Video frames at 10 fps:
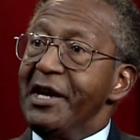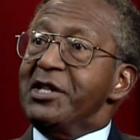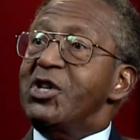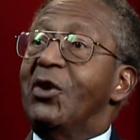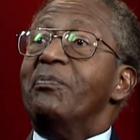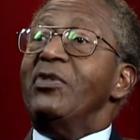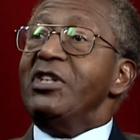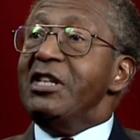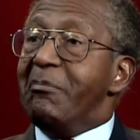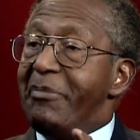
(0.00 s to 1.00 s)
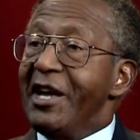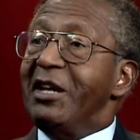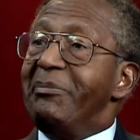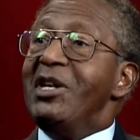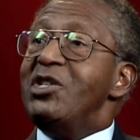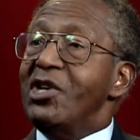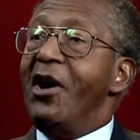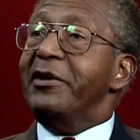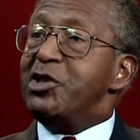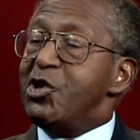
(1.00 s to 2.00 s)
So you better be
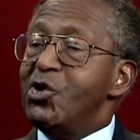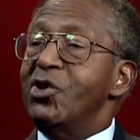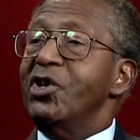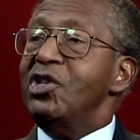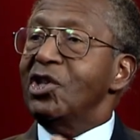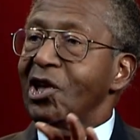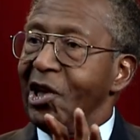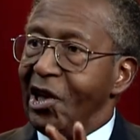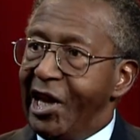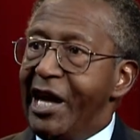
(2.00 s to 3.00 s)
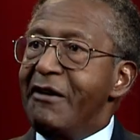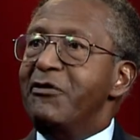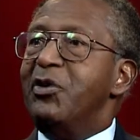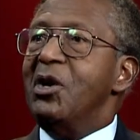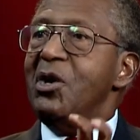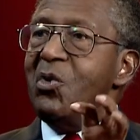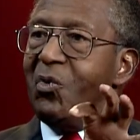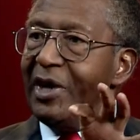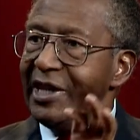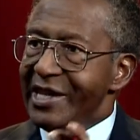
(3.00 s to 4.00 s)
darn sure you love
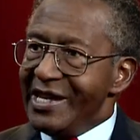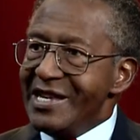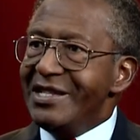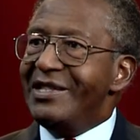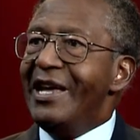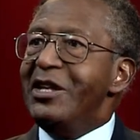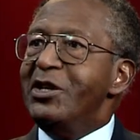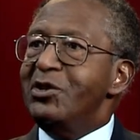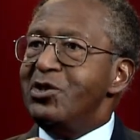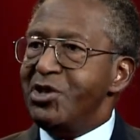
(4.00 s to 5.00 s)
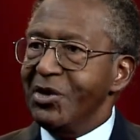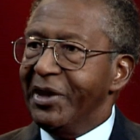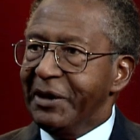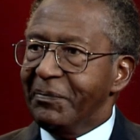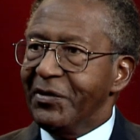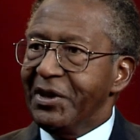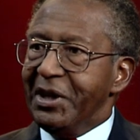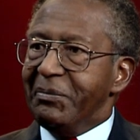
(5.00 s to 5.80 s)
what it is that you're doing,